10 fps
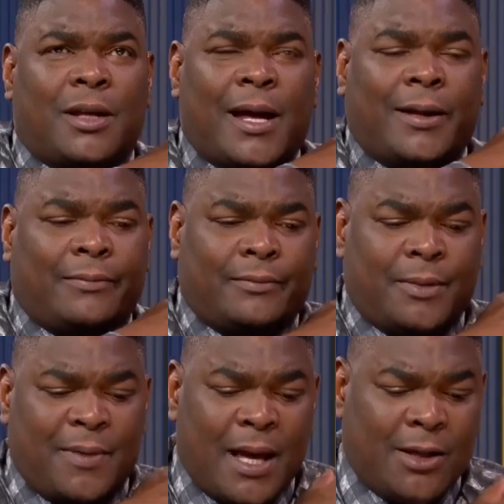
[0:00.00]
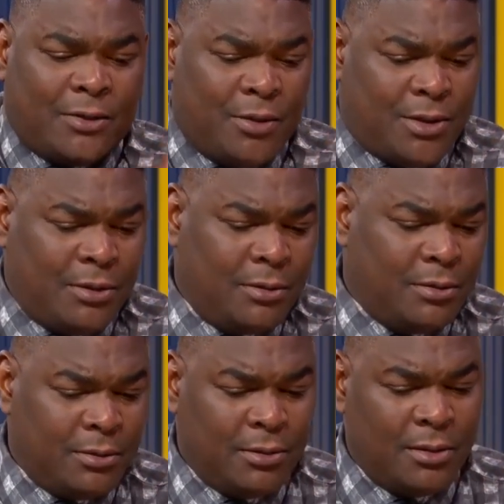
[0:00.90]
tonight, okay. to be honest with you. We'll
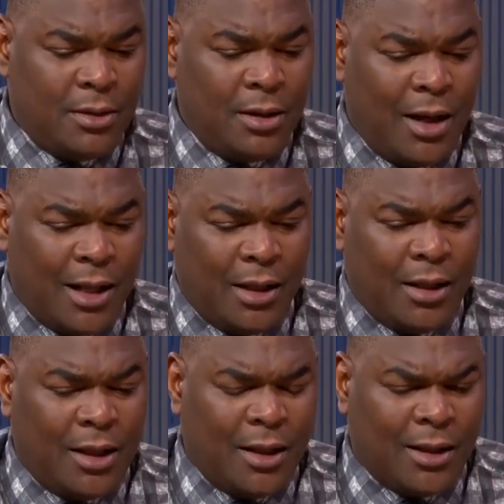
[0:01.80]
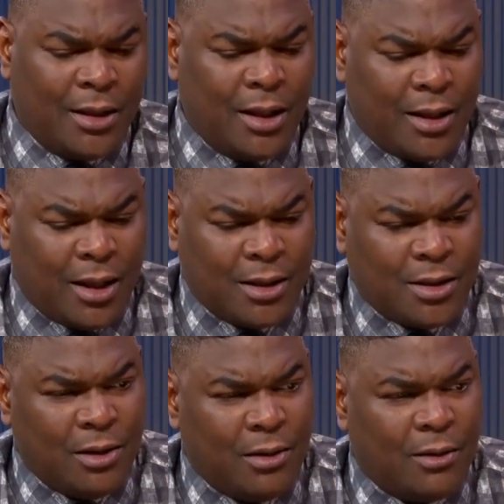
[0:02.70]
see. Right. I think they I think they continue